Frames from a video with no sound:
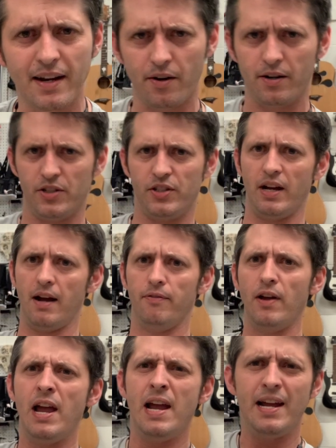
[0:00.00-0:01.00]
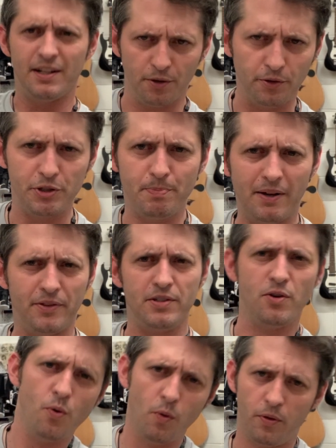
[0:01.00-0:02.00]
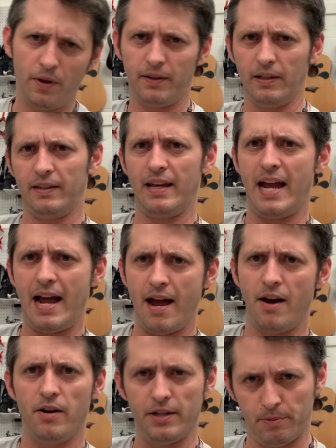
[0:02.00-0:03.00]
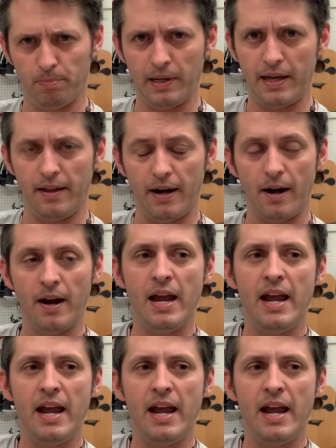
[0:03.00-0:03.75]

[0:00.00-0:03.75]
our stuff, told us about this cool thing that they had on display there.